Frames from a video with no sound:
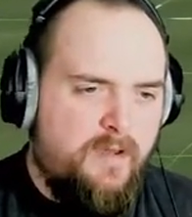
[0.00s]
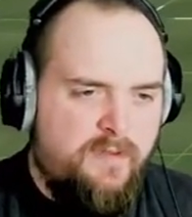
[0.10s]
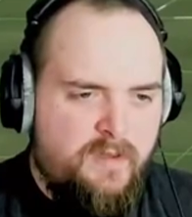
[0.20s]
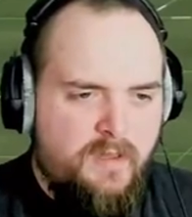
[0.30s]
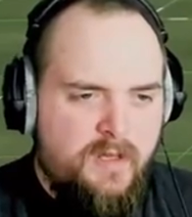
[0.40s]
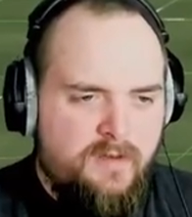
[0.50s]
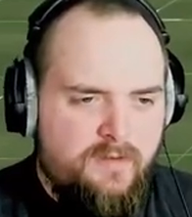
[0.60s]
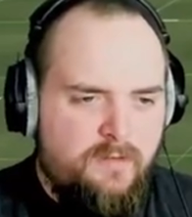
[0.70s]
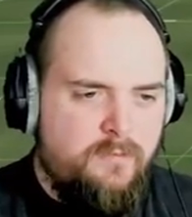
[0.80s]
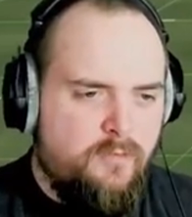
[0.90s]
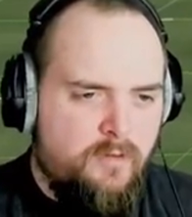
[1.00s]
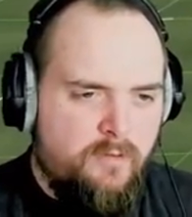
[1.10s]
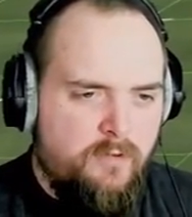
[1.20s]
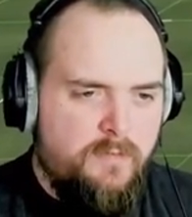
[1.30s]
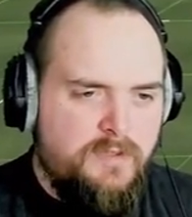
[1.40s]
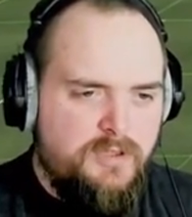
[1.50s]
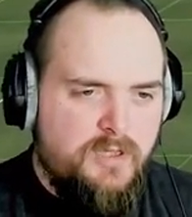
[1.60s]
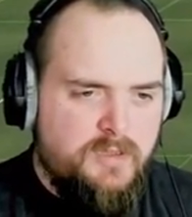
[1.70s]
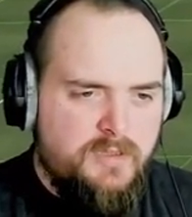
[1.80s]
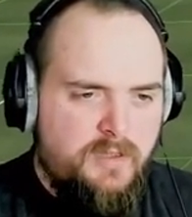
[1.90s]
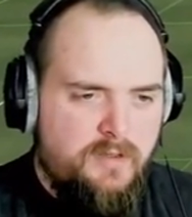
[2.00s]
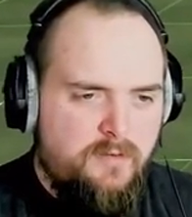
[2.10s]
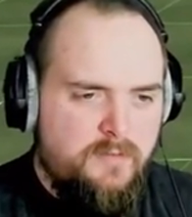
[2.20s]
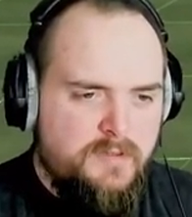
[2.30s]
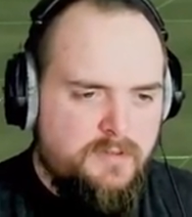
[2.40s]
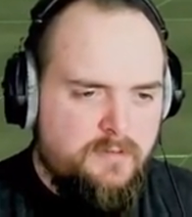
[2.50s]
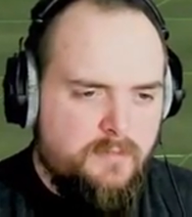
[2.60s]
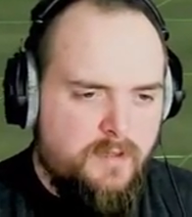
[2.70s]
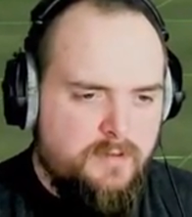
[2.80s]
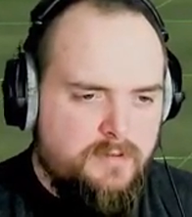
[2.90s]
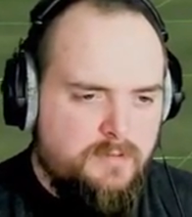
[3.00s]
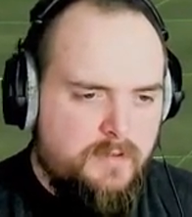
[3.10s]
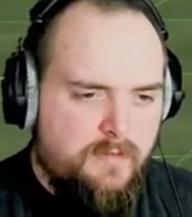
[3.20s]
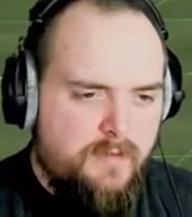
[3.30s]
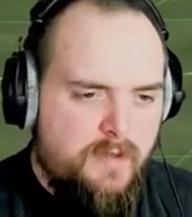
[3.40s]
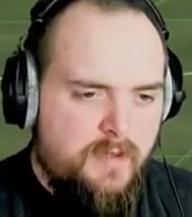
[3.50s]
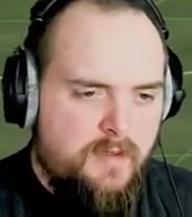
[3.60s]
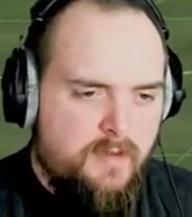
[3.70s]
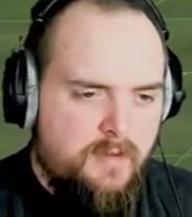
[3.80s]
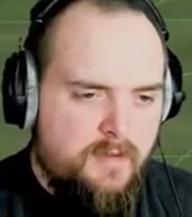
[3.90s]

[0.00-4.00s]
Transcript: I think anything more and that would have been just a little bit too much. Just about there.